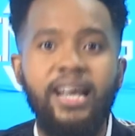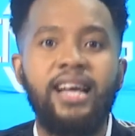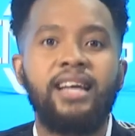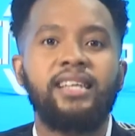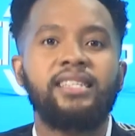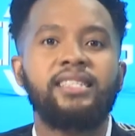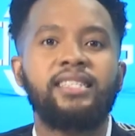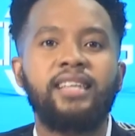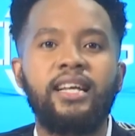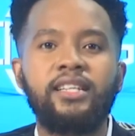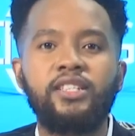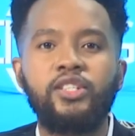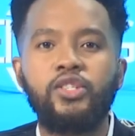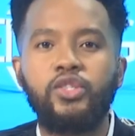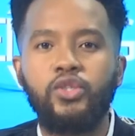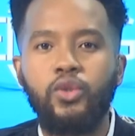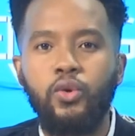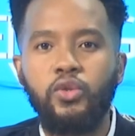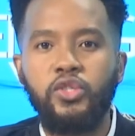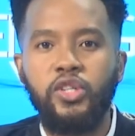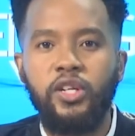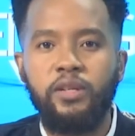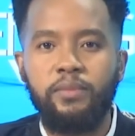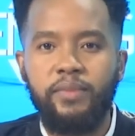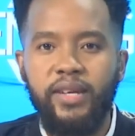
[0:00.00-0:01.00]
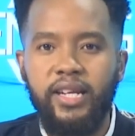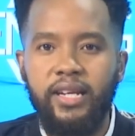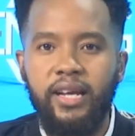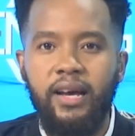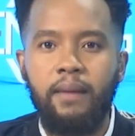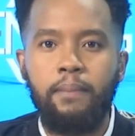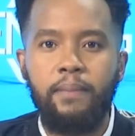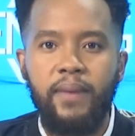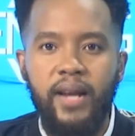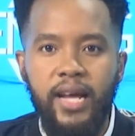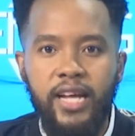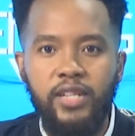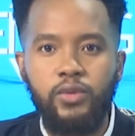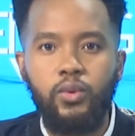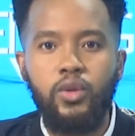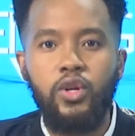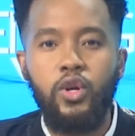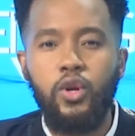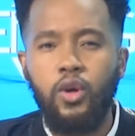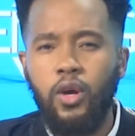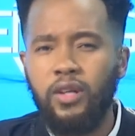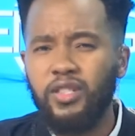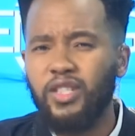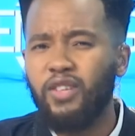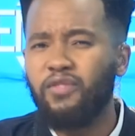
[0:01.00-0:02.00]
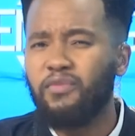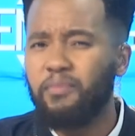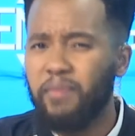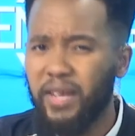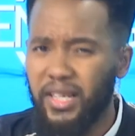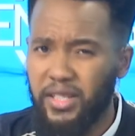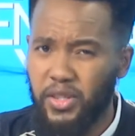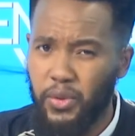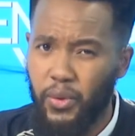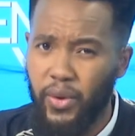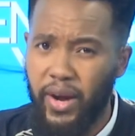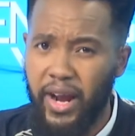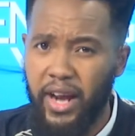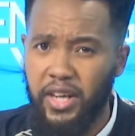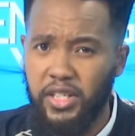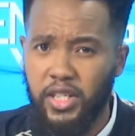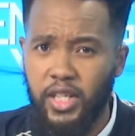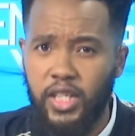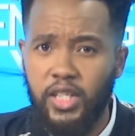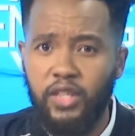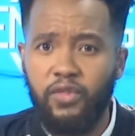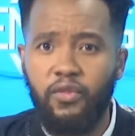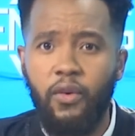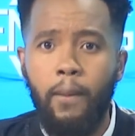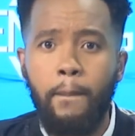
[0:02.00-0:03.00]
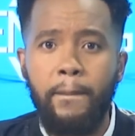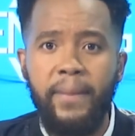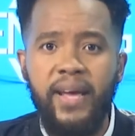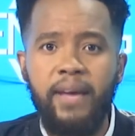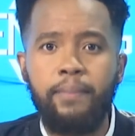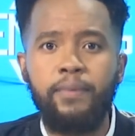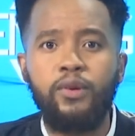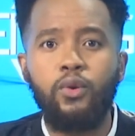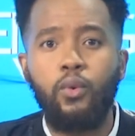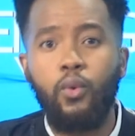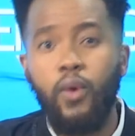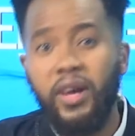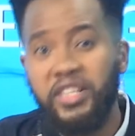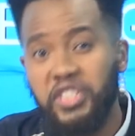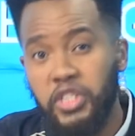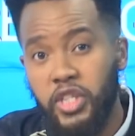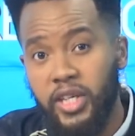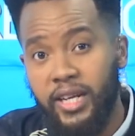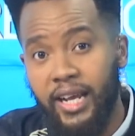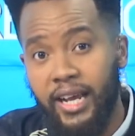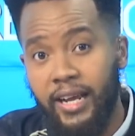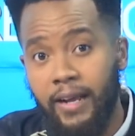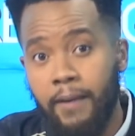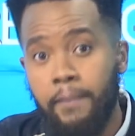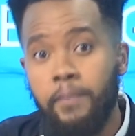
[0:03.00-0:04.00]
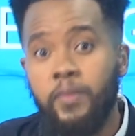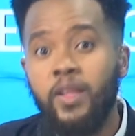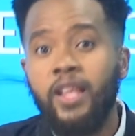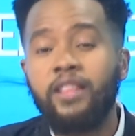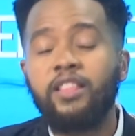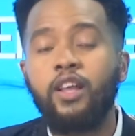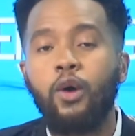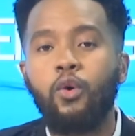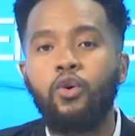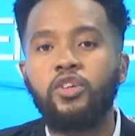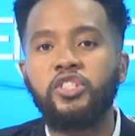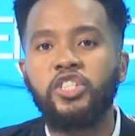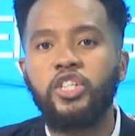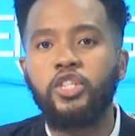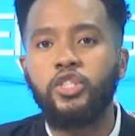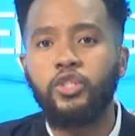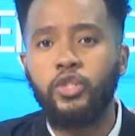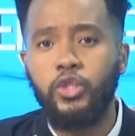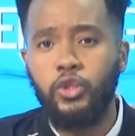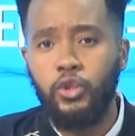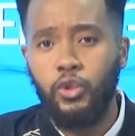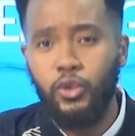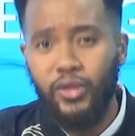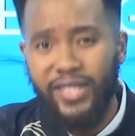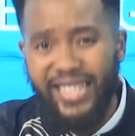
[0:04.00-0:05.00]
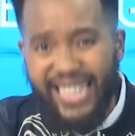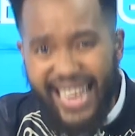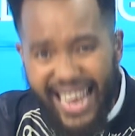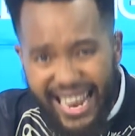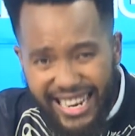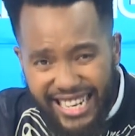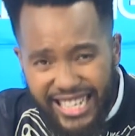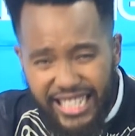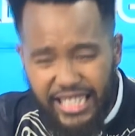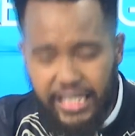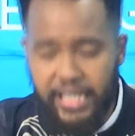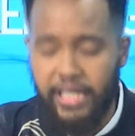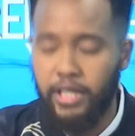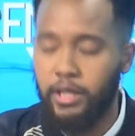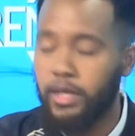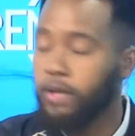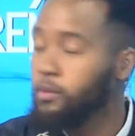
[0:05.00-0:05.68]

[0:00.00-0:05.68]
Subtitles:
sent social media ablaze with lots of mixed reactions from people questioning the constitutionality.